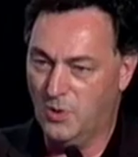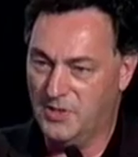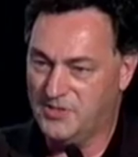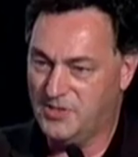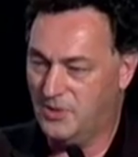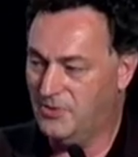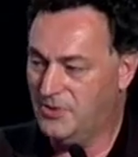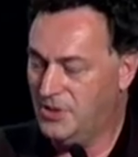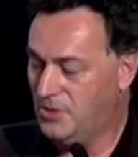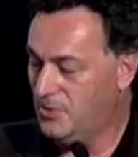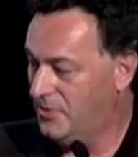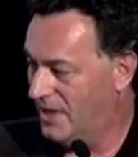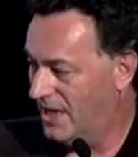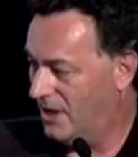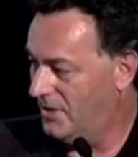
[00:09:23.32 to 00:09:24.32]
and so new
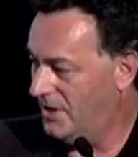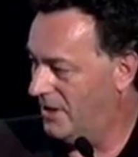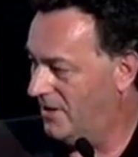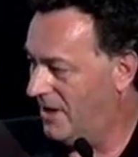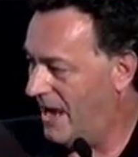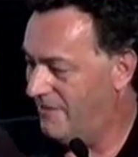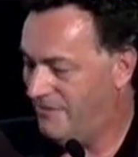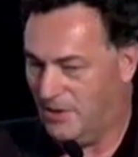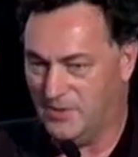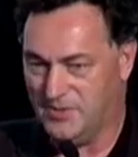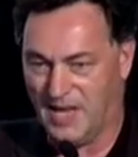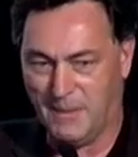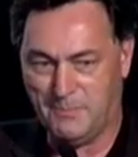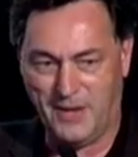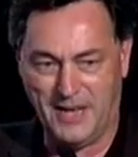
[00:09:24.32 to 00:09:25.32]
now, you know, iPhones,
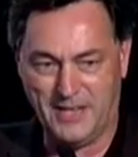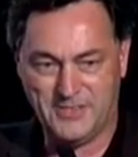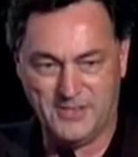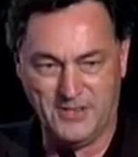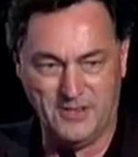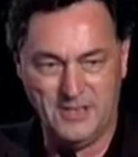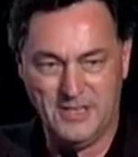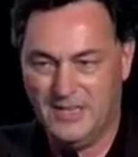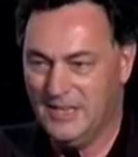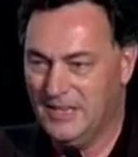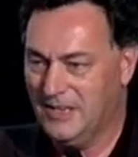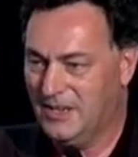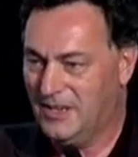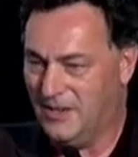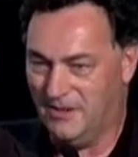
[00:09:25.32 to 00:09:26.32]
iPads,
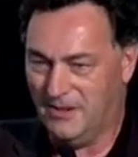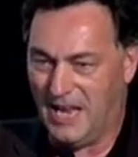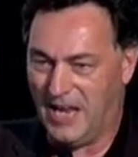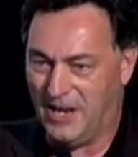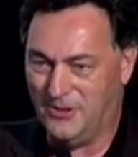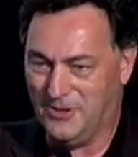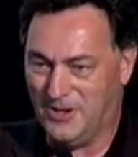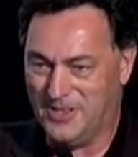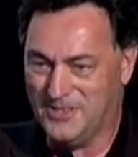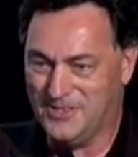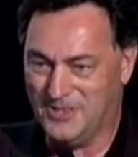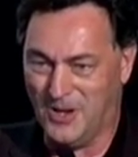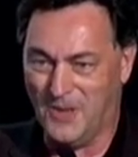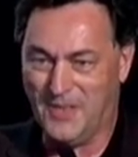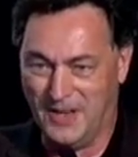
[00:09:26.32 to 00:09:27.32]
Android and
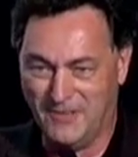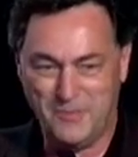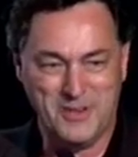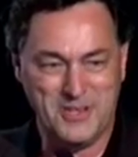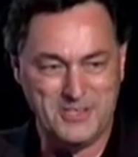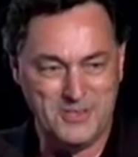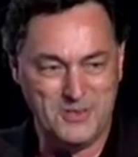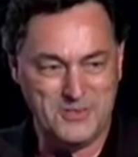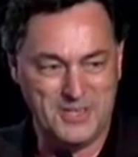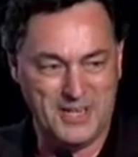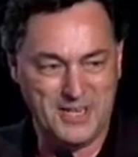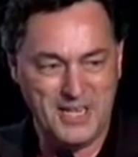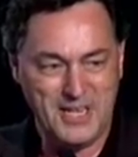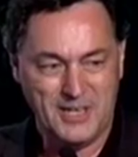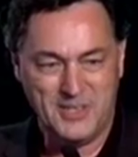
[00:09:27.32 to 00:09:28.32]
so on, that everybody's using
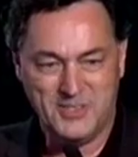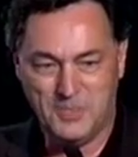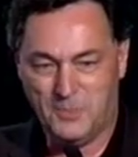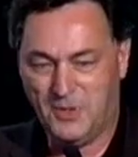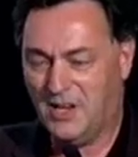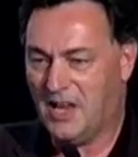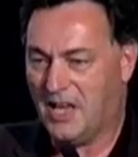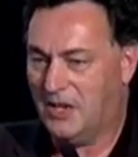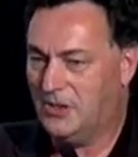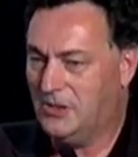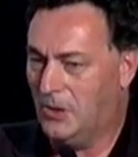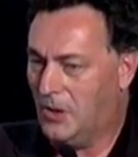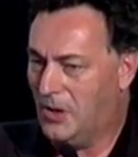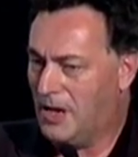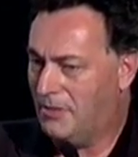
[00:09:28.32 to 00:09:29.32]
it. It's a bit like a
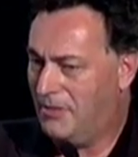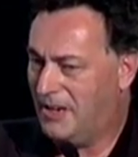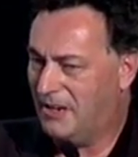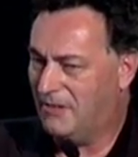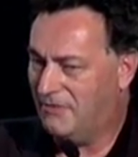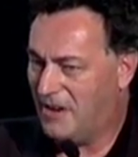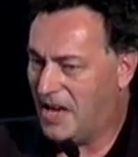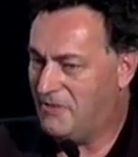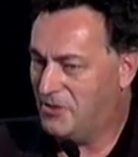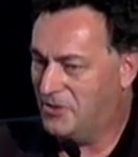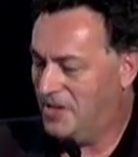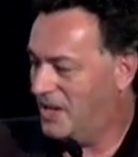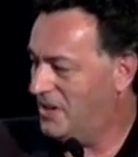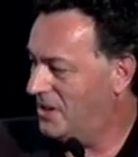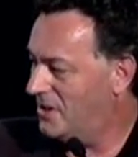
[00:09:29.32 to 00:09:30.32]
toy. I think in 5 or
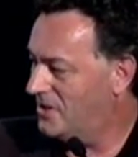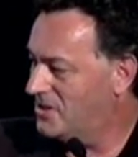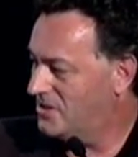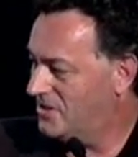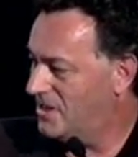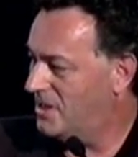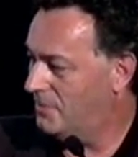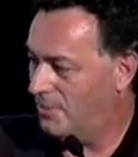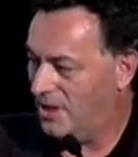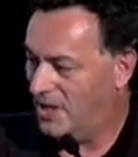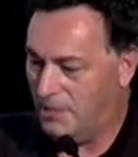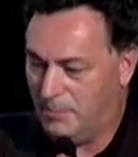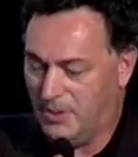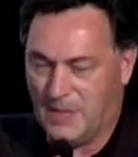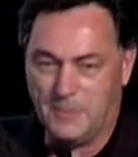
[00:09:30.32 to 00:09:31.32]
10 years it
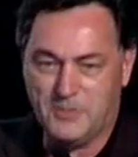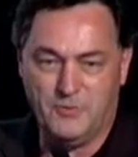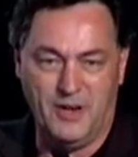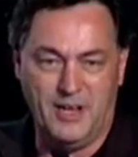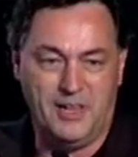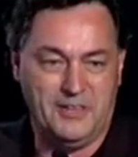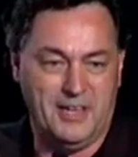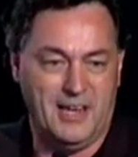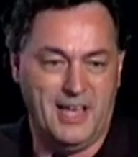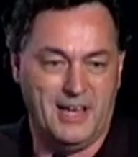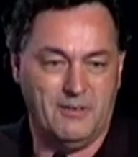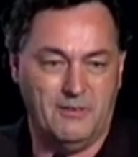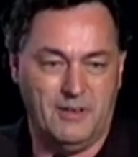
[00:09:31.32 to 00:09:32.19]
becomes reality like